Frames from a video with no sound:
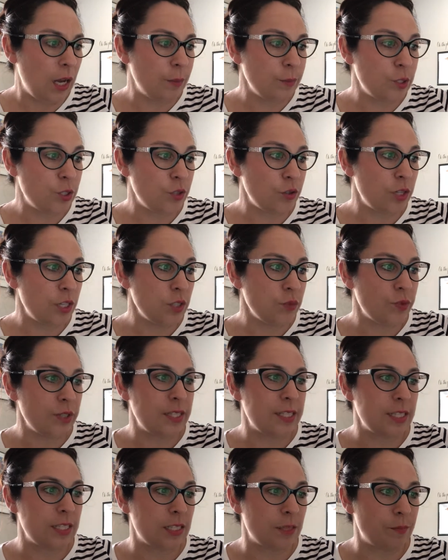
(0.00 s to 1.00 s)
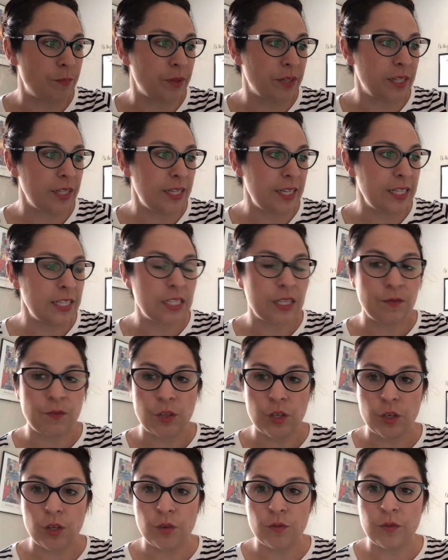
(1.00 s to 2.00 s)
Students with disabilities,
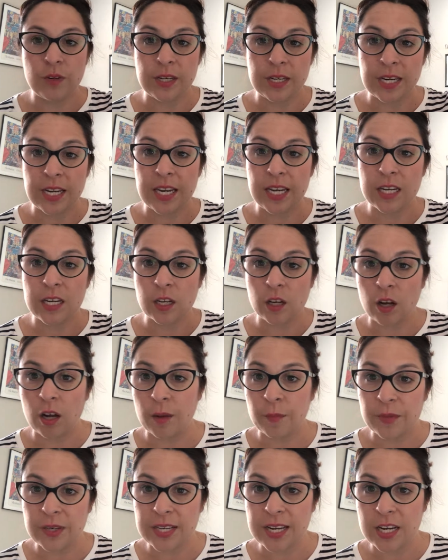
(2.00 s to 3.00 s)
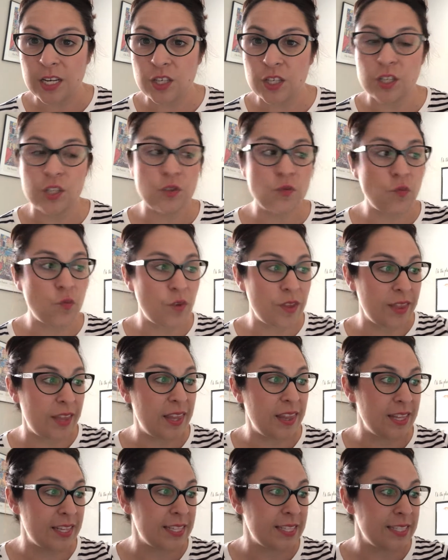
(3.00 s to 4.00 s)
if you need accommodations
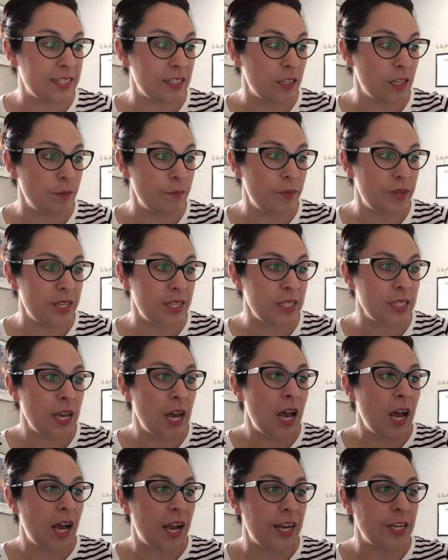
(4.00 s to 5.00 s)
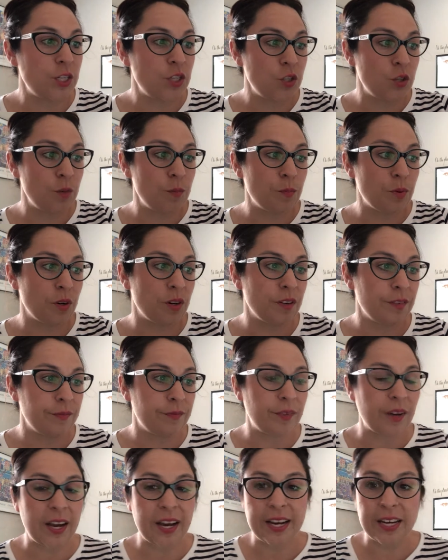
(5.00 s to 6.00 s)
within the syllabus, I do
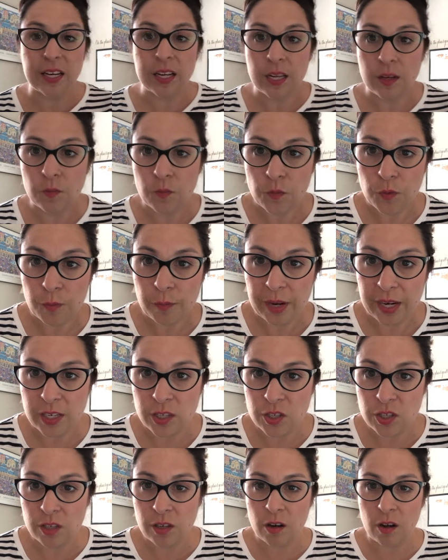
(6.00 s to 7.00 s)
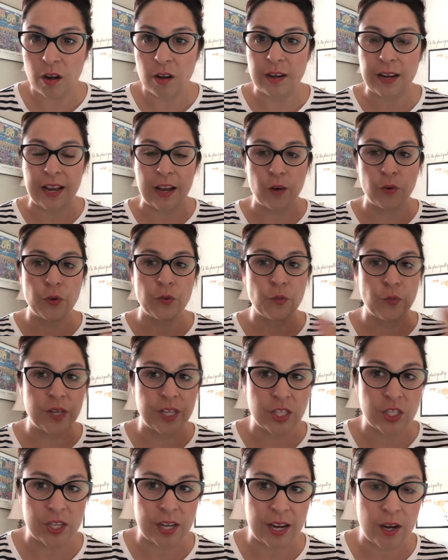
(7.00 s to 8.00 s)
provide information on how to
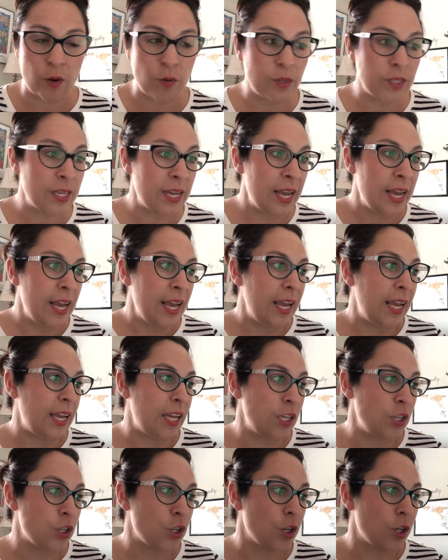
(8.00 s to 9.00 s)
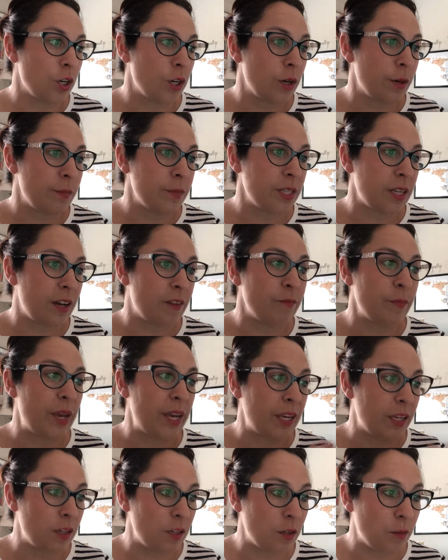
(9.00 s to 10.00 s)
reach out in terms of
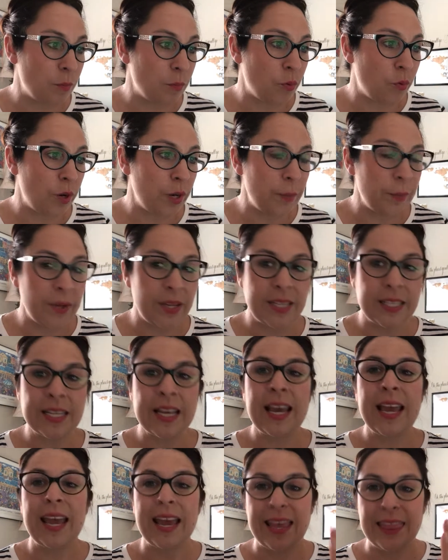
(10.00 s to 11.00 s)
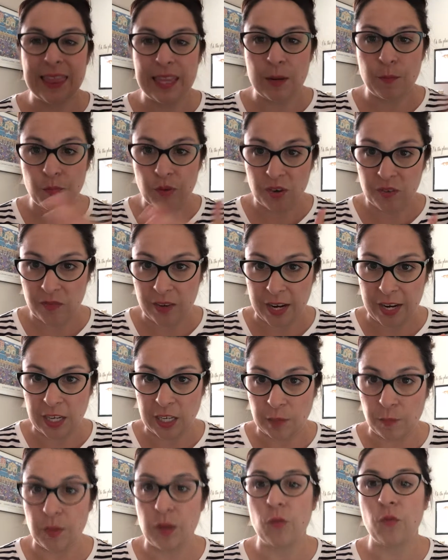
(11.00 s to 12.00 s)
making an appointment and then
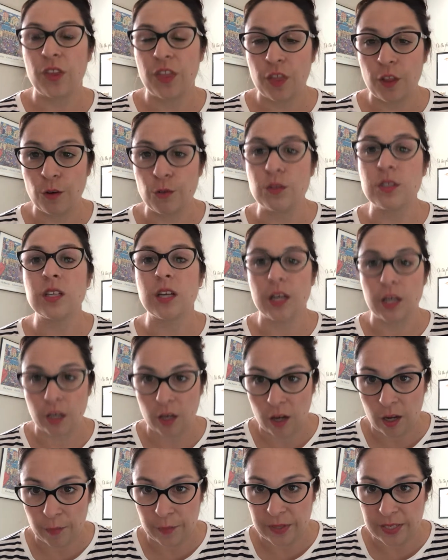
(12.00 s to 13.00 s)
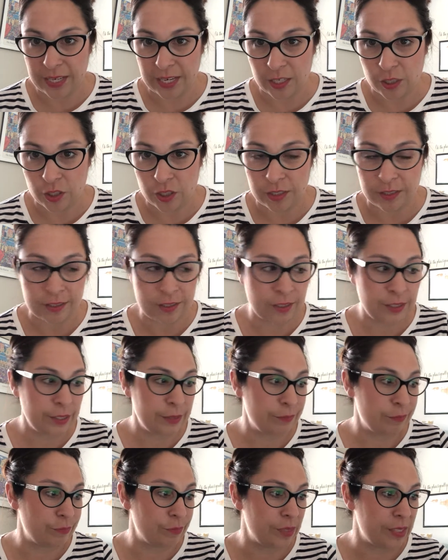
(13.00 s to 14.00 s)
providing me with those accommodations,
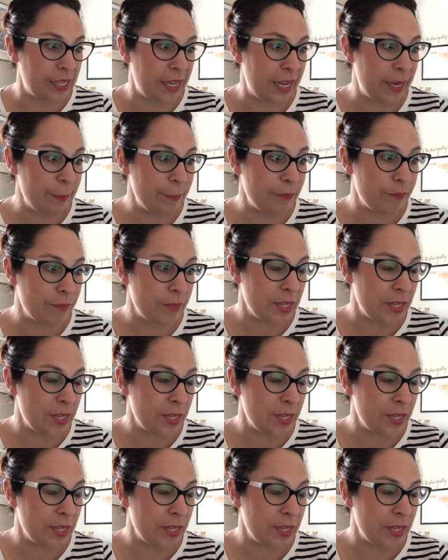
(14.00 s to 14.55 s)
okay?